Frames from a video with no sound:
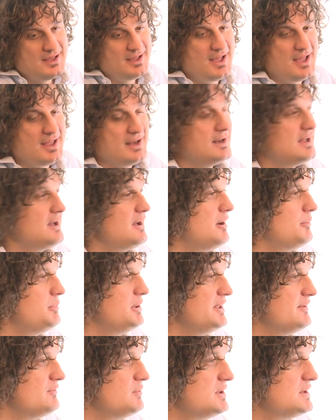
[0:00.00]
and I
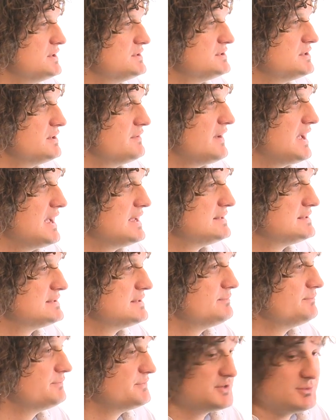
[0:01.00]
believe Windows Server has
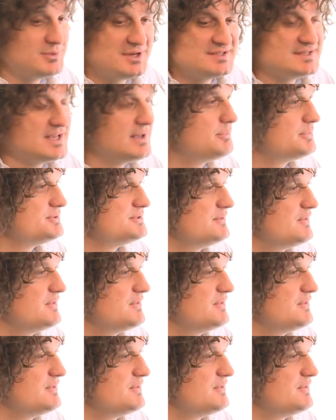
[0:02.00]
some examples